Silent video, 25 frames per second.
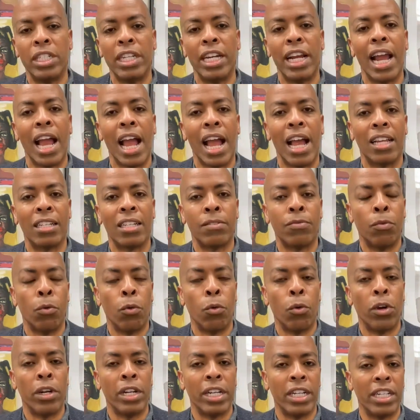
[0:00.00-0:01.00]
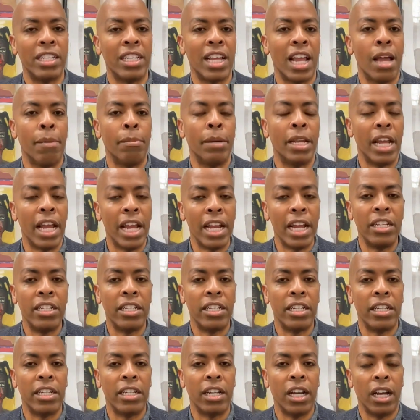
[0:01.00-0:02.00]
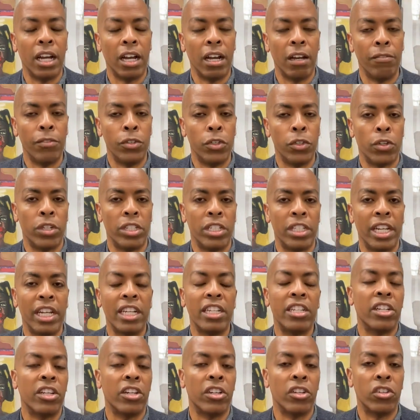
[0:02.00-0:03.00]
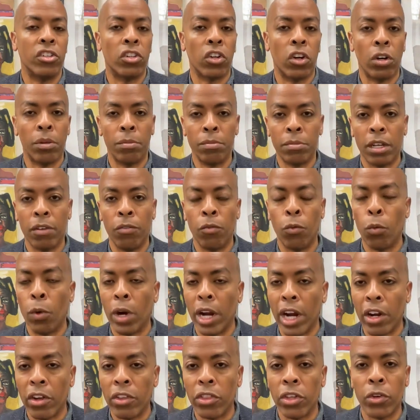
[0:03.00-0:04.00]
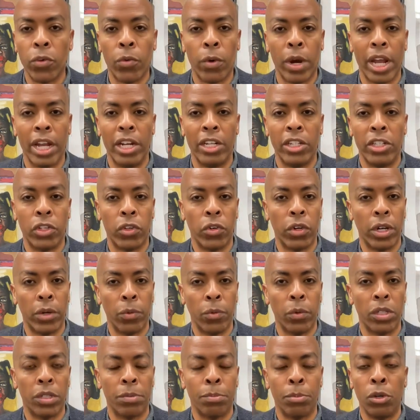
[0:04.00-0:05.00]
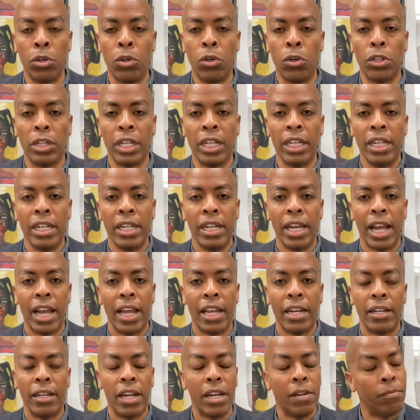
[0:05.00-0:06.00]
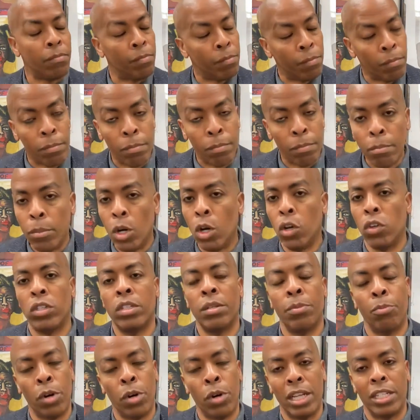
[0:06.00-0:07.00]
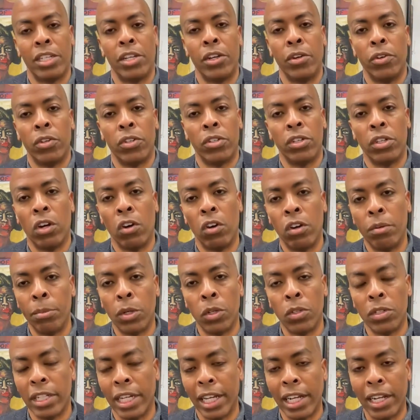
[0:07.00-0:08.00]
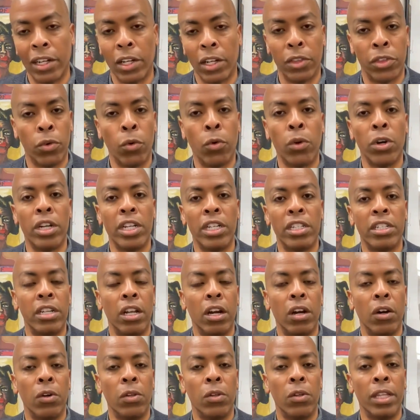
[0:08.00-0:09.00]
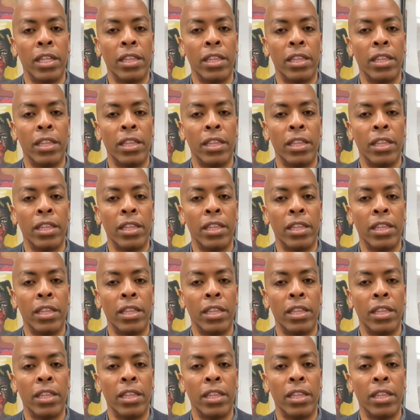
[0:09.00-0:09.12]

she asked for an examination of jurisdiction in terms of where the grand jury was pulled. And most prosecutors know and most legal authorities know